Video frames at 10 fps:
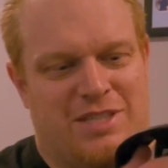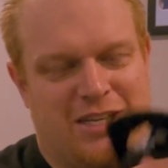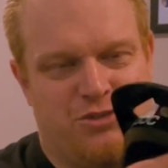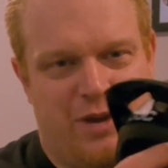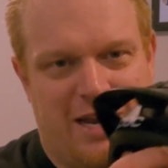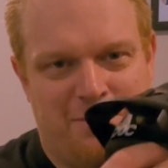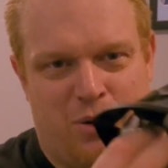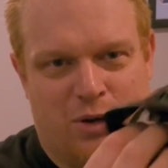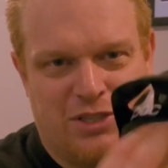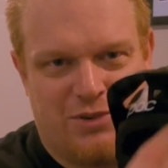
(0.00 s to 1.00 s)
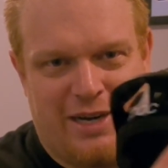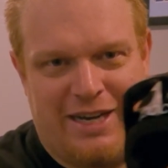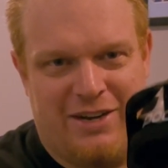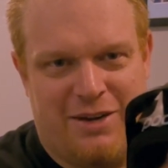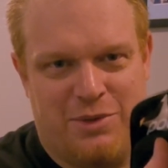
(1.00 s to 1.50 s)
There's like drain ports
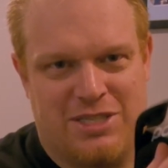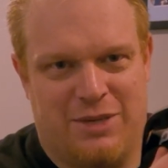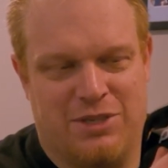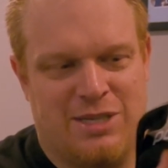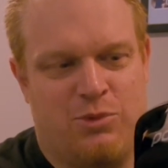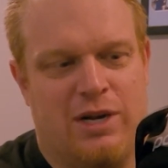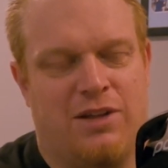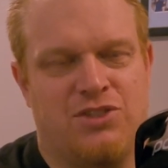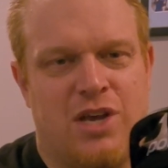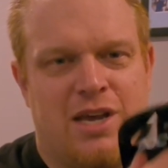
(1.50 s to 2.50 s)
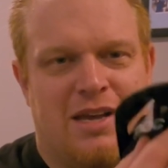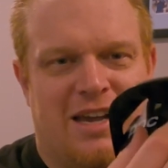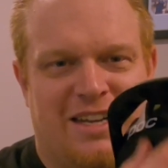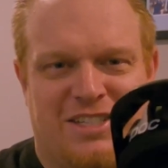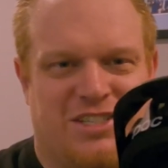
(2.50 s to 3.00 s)
right here. I wish they were somewhere else.
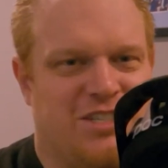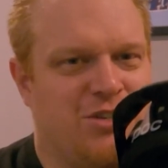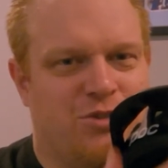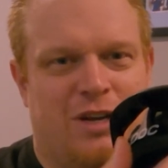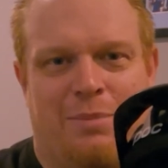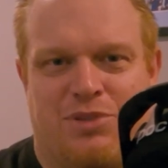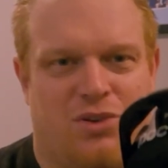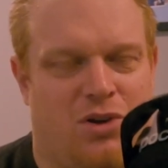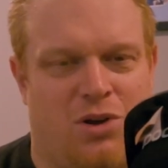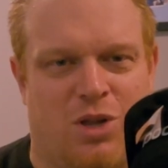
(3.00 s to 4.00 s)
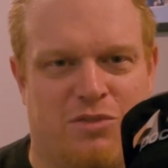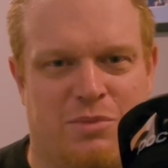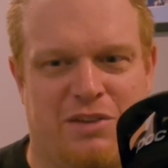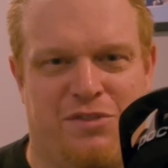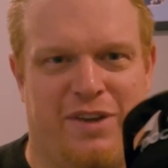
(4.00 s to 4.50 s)
And it just drips all over
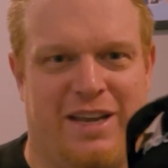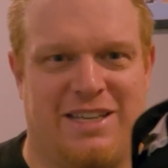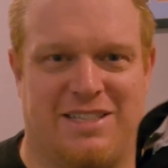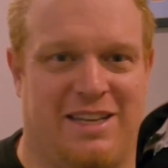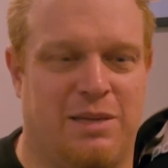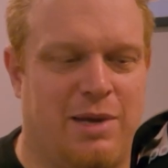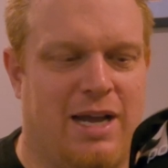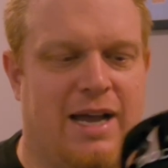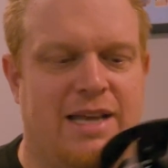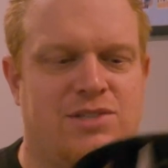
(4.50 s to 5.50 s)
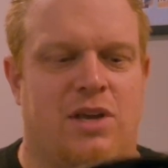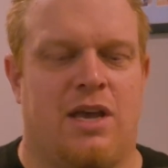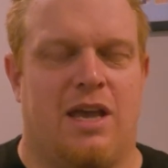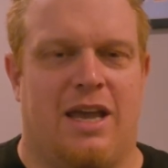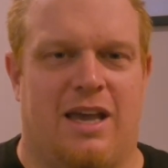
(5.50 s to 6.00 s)
my face, into my eyes,
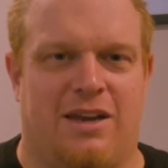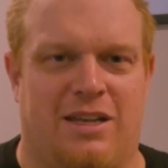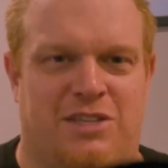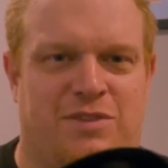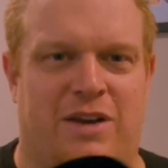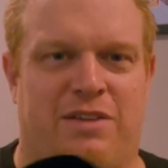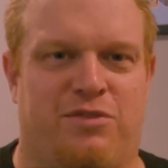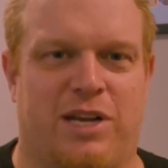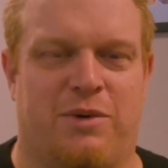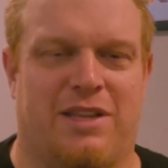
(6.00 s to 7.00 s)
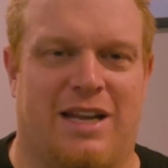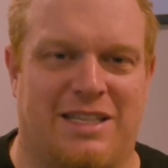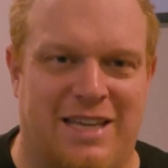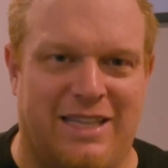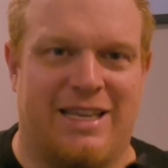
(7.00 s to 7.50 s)
and it's very frequent that I
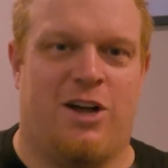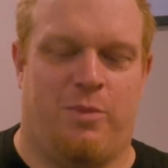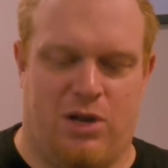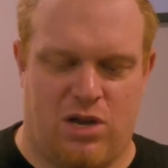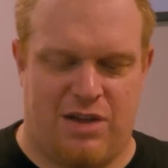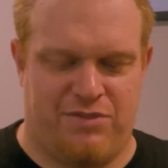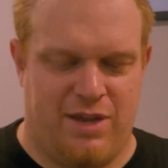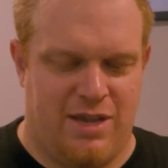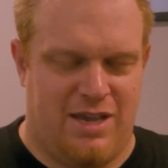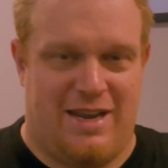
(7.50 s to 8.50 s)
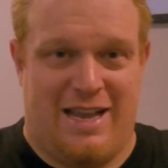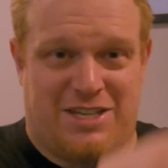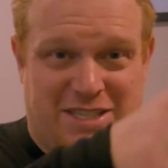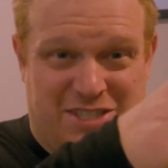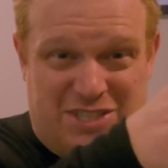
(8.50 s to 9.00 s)
take the helmet off and I
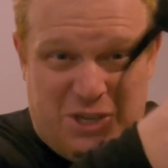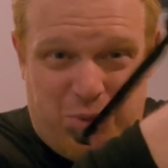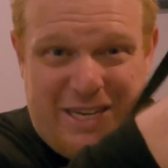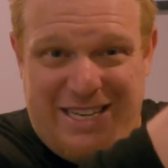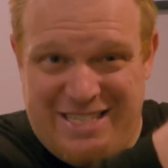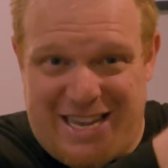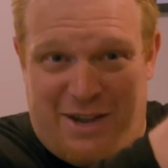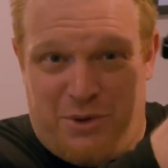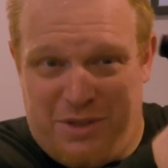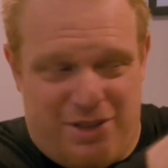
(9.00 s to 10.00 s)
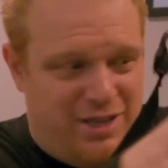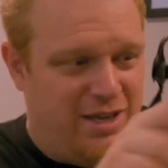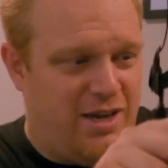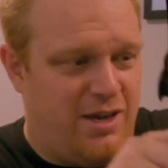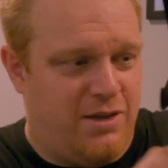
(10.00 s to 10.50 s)
actually squeeze out
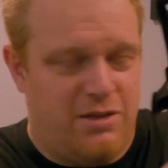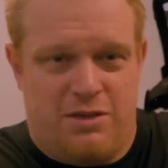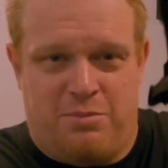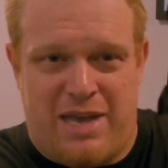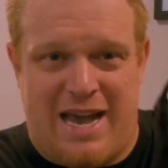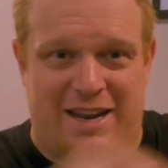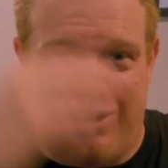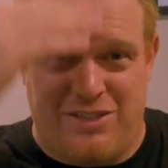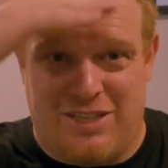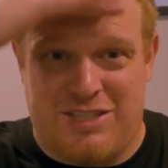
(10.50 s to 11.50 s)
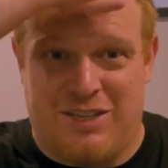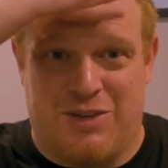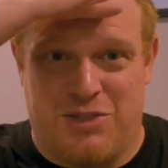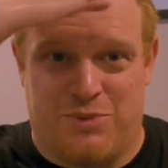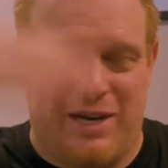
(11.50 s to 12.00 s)
the padding that
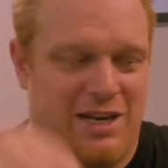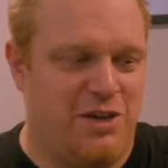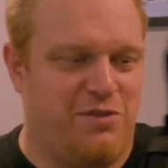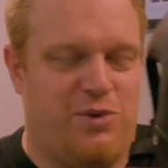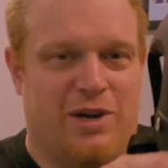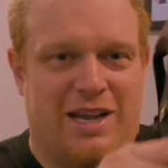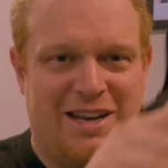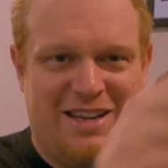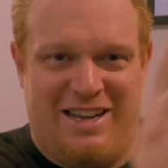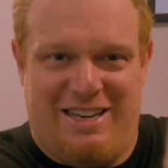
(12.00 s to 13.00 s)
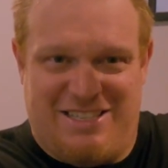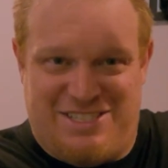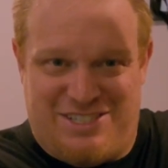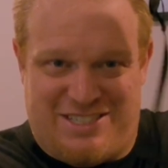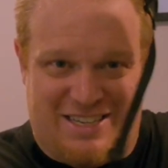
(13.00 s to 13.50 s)
goes right on your forehead, and
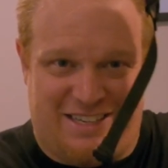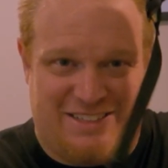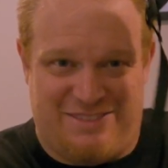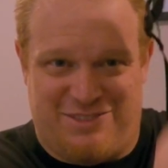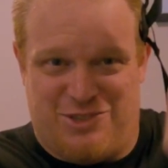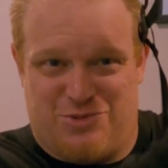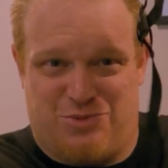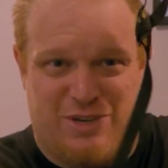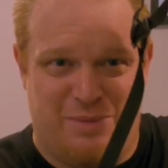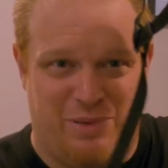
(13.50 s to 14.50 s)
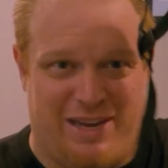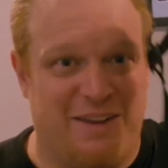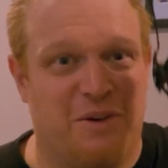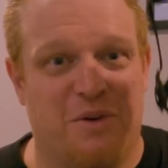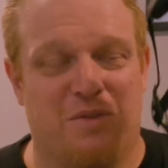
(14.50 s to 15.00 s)
it's just like
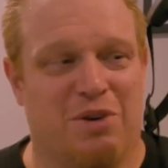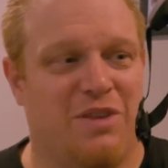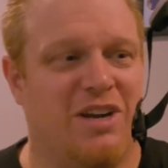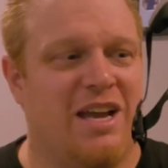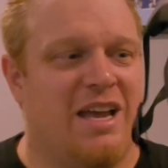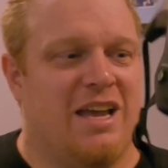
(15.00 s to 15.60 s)
dripping over and over.